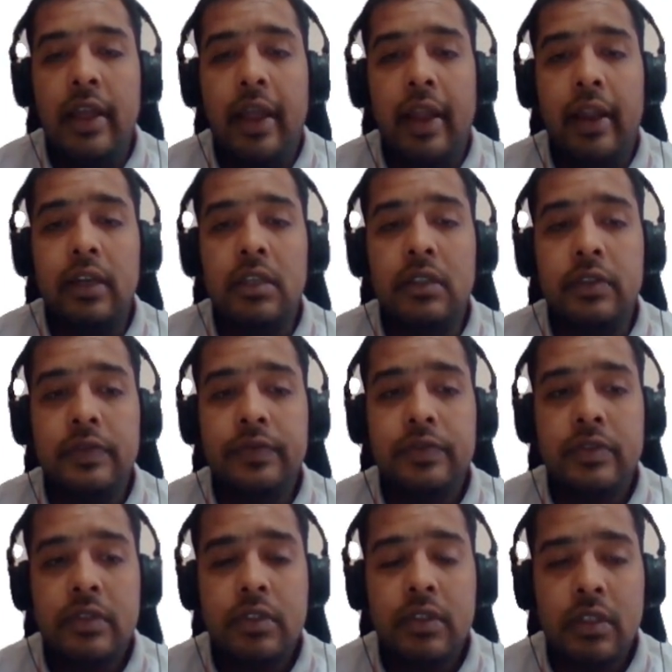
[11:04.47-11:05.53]
and
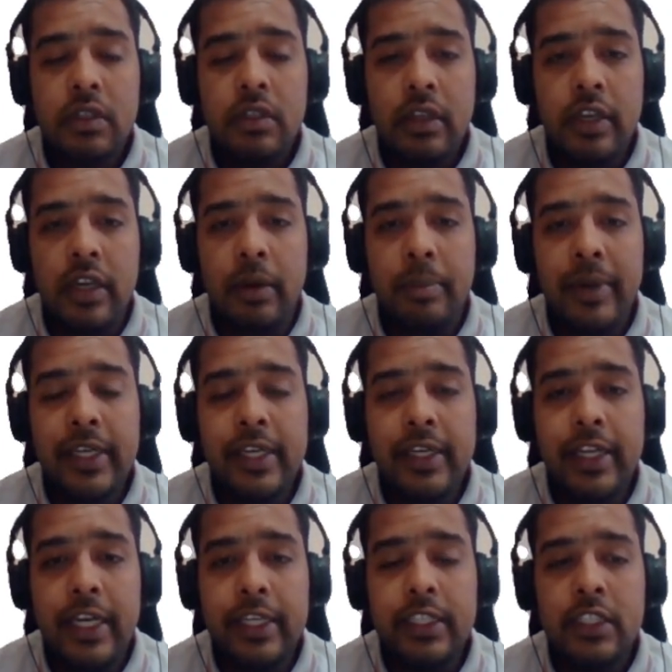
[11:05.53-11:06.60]

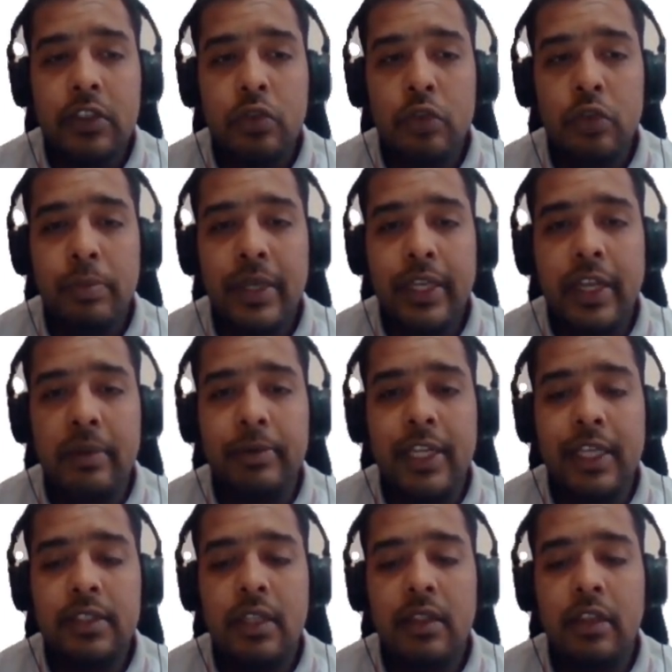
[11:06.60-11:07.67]
recommended that it should be kept
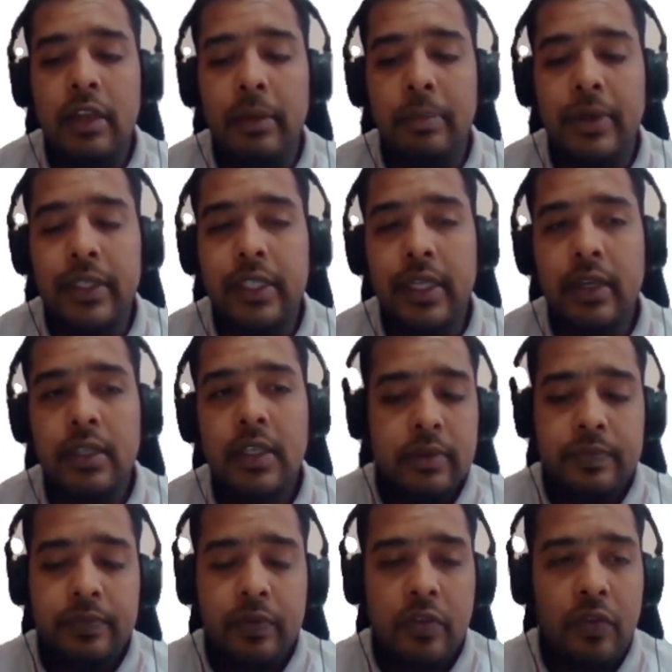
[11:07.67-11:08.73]
as a
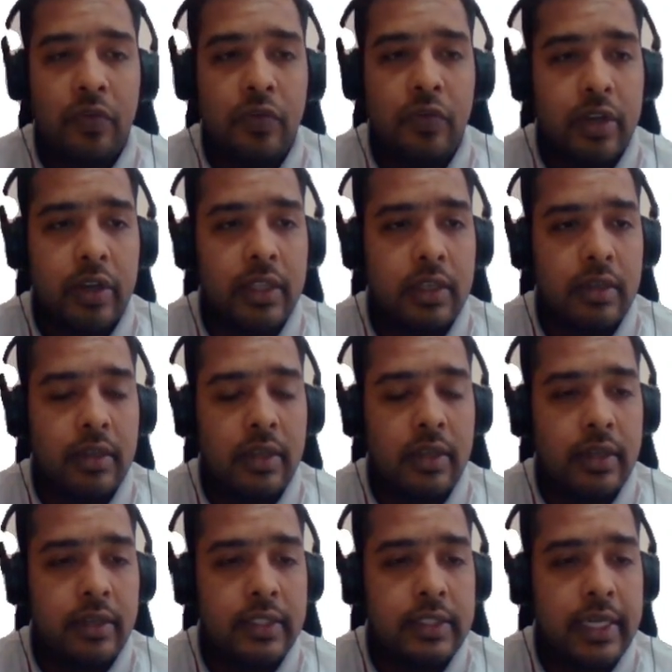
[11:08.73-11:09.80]
3%. Further,
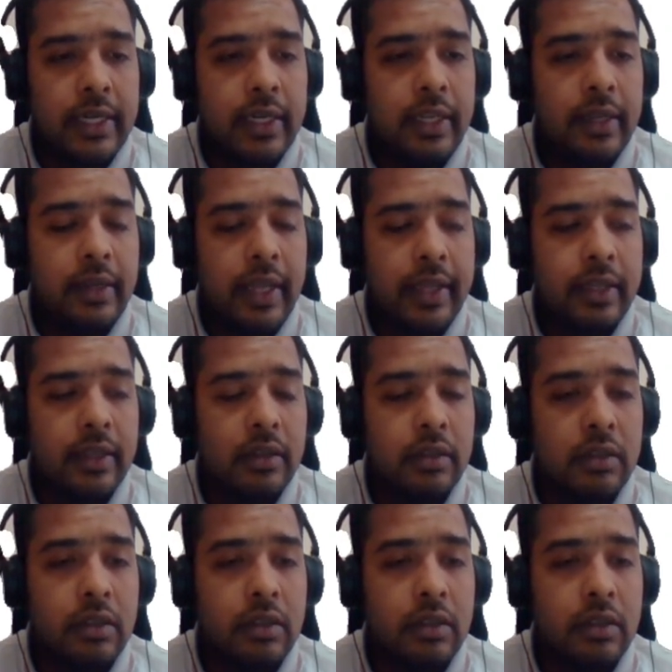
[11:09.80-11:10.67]
recently, like